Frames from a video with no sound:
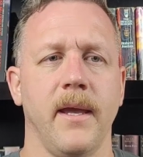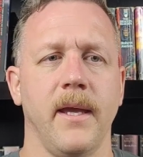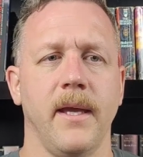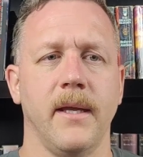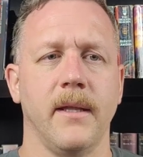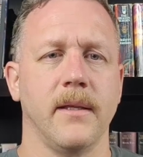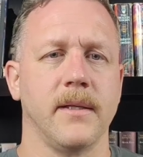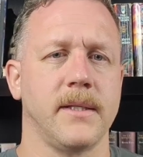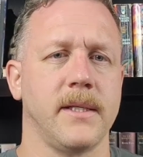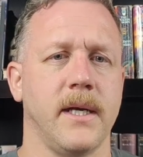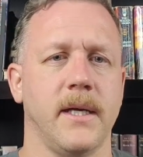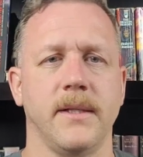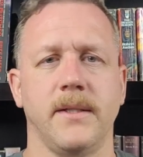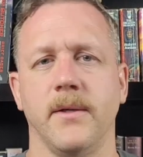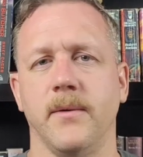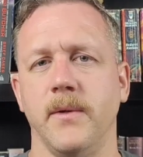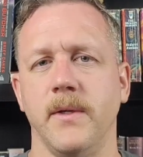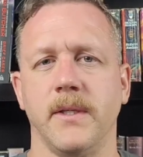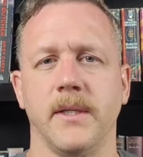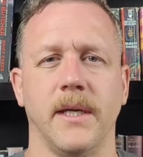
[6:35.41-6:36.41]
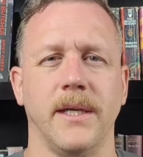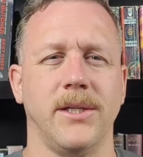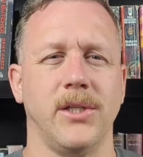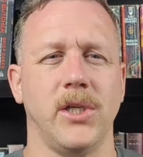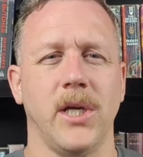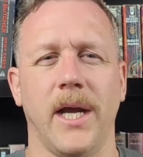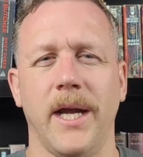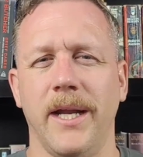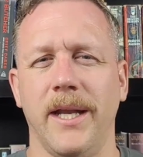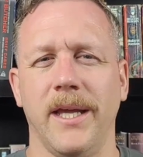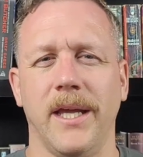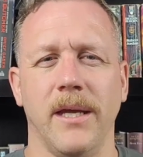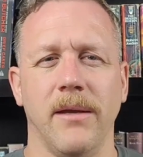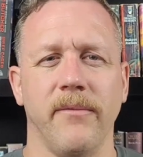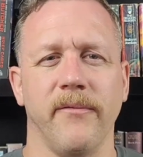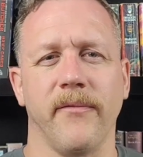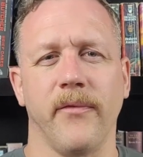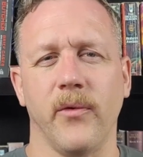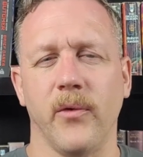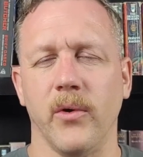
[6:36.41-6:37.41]
And Lestat's always like chiding
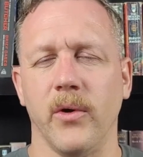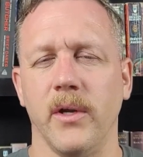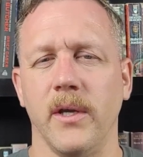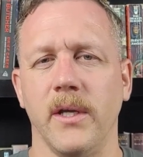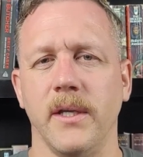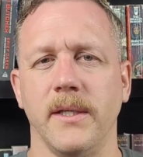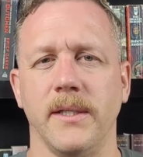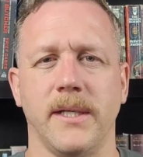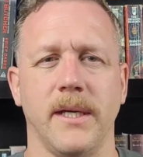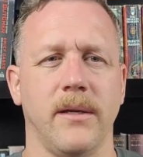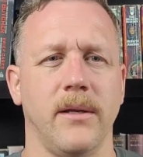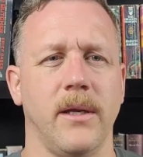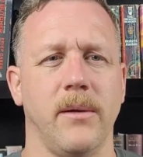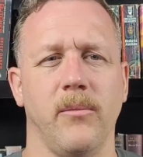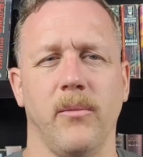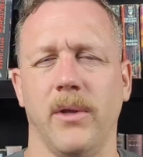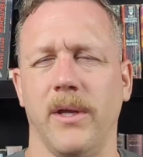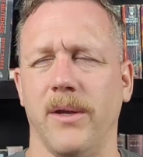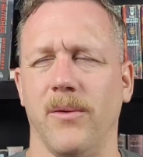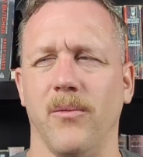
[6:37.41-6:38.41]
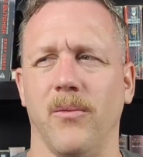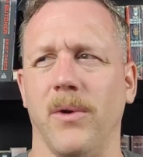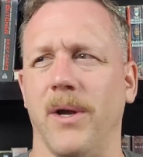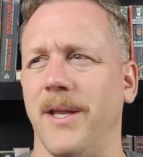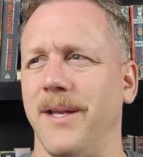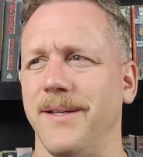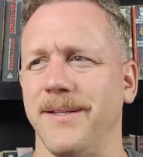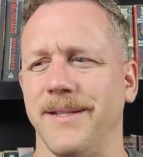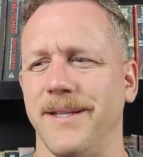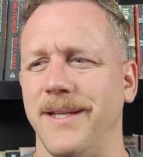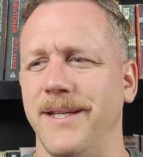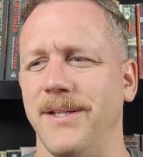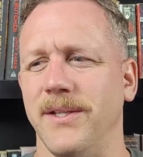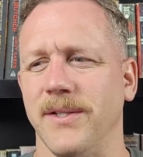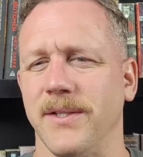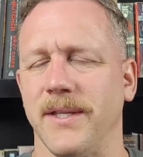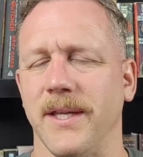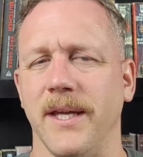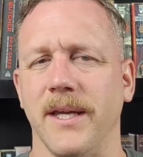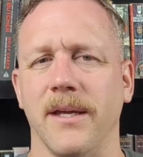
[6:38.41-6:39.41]
him for it and telling him like, why doesn't he
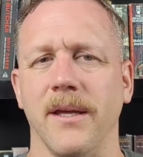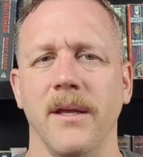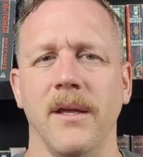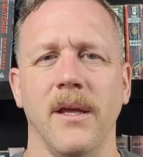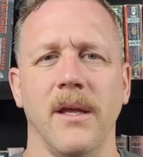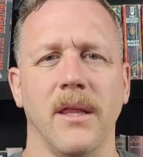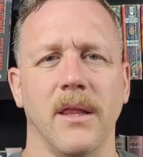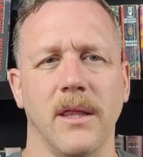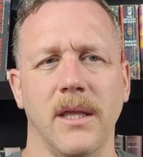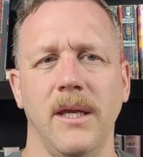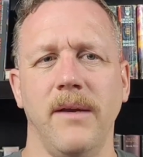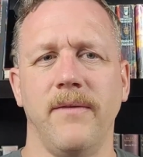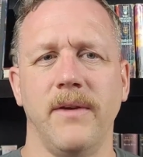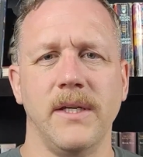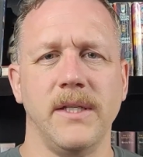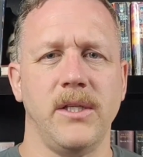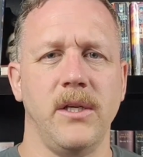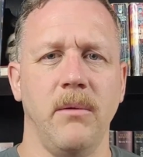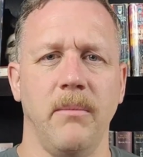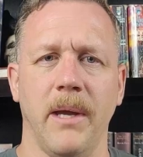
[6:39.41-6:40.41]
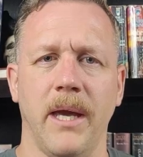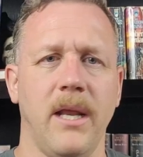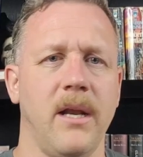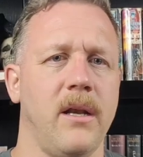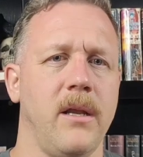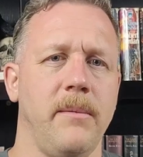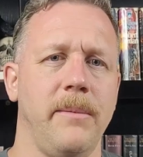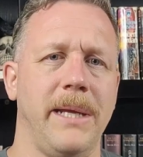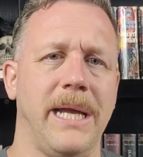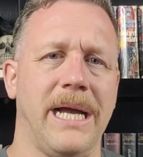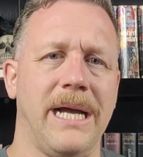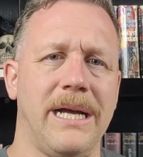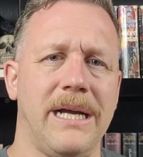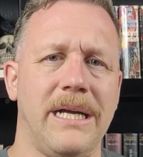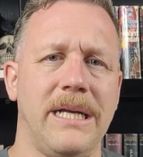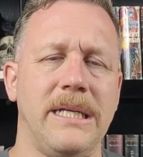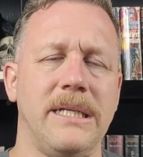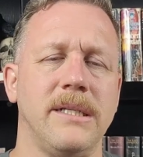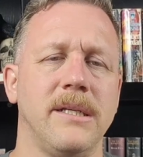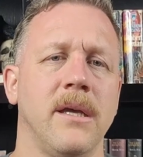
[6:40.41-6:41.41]
just like leave his humanity
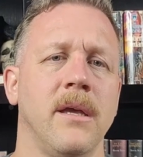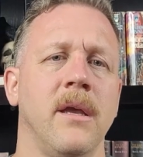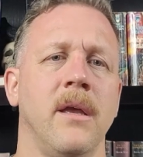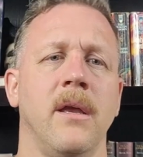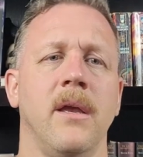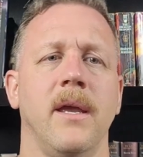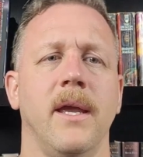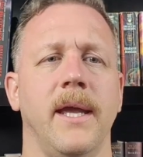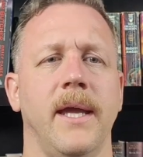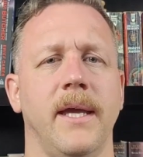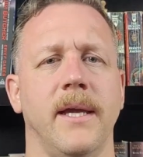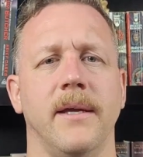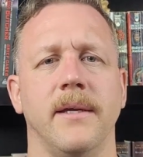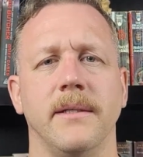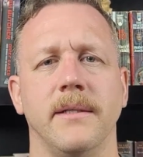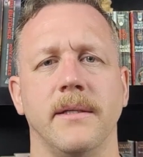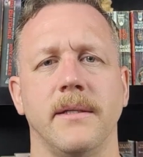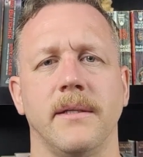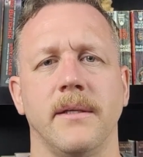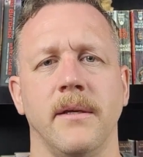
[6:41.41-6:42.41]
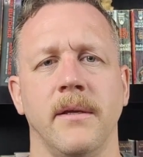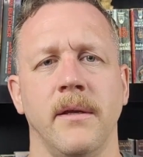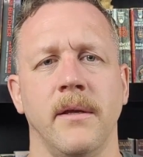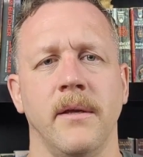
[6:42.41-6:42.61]
behind and,